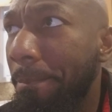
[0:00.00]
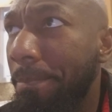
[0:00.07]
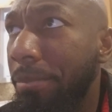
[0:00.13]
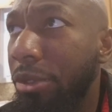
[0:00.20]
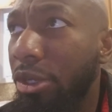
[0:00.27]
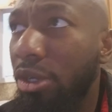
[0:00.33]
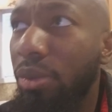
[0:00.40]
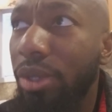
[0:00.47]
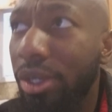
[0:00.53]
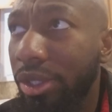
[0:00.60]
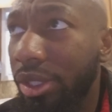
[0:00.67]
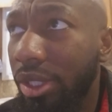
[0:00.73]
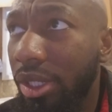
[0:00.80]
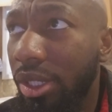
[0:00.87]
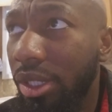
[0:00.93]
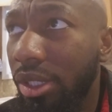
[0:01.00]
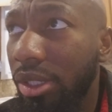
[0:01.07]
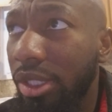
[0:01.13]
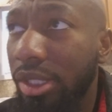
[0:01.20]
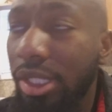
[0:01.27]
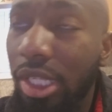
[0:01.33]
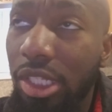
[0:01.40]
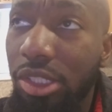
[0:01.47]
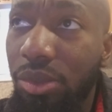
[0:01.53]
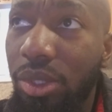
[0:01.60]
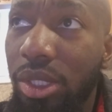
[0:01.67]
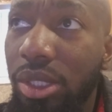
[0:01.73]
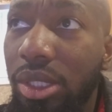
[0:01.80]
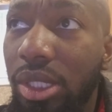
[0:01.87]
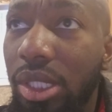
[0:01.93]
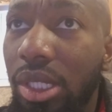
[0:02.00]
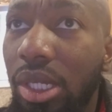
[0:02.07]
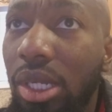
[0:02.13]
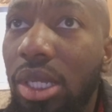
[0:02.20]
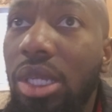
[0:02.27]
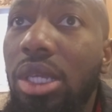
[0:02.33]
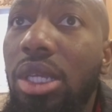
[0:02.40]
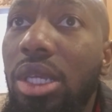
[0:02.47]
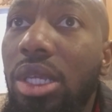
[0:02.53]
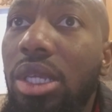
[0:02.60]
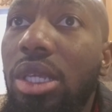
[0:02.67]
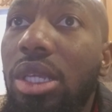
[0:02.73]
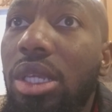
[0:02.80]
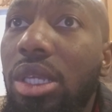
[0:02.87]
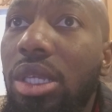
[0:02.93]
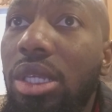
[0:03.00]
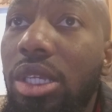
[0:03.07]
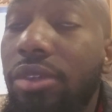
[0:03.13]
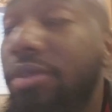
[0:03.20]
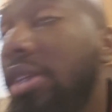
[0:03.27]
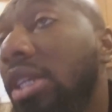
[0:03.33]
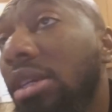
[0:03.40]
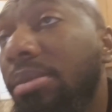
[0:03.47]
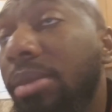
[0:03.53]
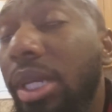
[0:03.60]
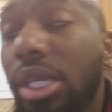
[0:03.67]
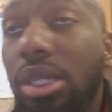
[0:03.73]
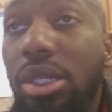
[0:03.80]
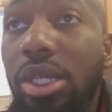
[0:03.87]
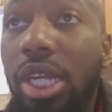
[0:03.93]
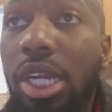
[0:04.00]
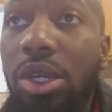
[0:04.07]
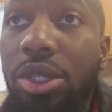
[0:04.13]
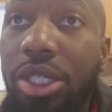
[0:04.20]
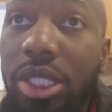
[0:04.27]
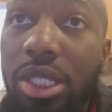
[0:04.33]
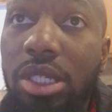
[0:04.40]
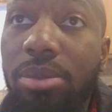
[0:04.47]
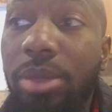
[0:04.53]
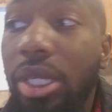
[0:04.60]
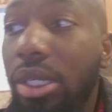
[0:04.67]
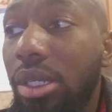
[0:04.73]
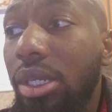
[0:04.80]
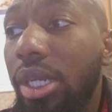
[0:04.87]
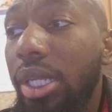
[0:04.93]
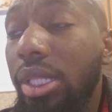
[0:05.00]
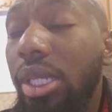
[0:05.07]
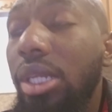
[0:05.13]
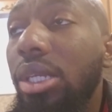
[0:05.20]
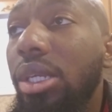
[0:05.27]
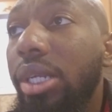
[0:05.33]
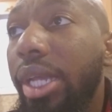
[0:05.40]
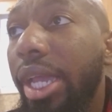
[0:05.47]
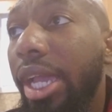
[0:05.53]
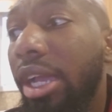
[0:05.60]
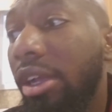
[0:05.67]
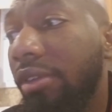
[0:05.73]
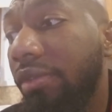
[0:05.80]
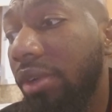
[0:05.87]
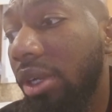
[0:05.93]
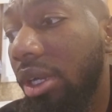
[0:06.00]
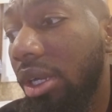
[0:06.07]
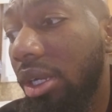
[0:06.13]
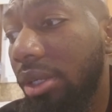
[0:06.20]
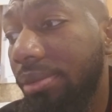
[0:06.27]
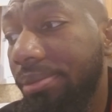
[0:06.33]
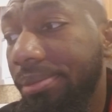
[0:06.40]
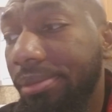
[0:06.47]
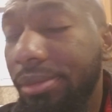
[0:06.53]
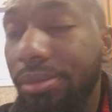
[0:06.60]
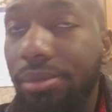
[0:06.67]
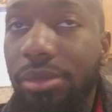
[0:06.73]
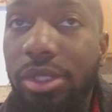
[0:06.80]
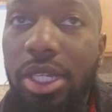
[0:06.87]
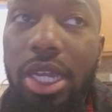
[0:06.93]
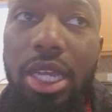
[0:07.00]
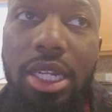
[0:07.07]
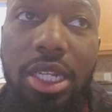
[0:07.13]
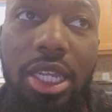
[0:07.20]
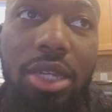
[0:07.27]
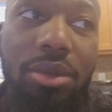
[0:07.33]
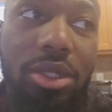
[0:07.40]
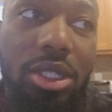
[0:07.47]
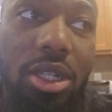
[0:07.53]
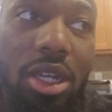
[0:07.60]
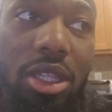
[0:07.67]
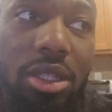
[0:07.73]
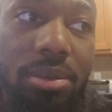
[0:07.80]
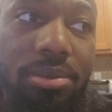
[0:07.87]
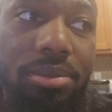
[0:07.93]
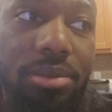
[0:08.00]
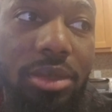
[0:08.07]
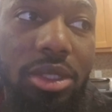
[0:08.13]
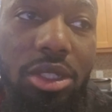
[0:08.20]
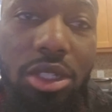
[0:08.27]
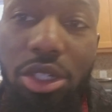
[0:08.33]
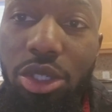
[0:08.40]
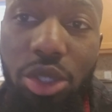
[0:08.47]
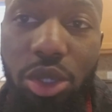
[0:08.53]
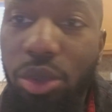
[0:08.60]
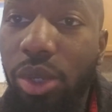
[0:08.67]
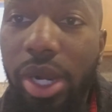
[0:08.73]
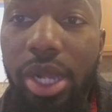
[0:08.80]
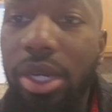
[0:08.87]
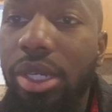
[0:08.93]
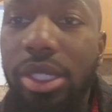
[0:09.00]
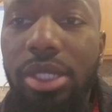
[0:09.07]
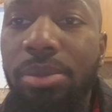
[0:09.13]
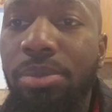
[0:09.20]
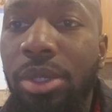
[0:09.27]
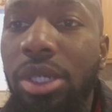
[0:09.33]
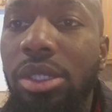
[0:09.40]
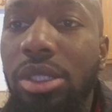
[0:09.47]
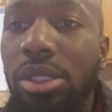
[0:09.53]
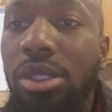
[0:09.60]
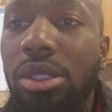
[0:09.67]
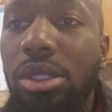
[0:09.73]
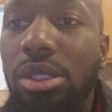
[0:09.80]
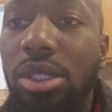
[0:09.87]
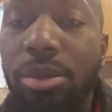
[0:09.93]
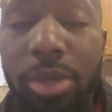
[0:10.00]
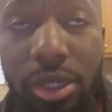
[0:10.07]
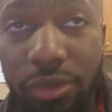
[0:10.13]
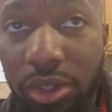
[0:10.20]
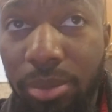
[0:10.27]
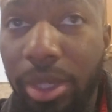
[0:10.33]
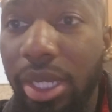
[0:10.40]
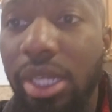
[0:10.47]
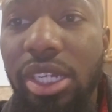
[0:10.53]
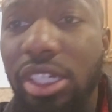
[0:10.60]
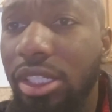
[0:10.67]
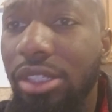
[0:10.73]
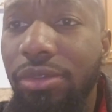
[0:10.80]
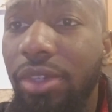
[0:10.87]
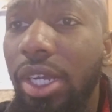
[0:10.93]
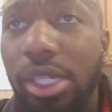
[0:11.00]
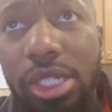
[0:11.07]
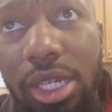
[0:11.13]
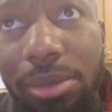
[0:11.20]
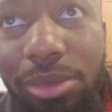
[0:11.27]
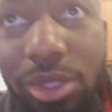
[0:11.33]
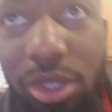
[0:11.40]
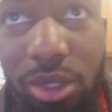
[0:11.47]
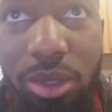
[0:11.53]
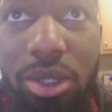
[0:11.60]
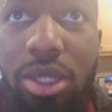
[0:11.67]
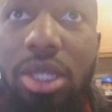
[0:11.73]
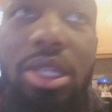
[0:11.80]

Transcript: your realtor, the seller's realtor, if he can make it or not, or she can make it or not. Then you're going to have, God damn, what you call them? The notoriety person. Don't make fun. My English is fucked up. So,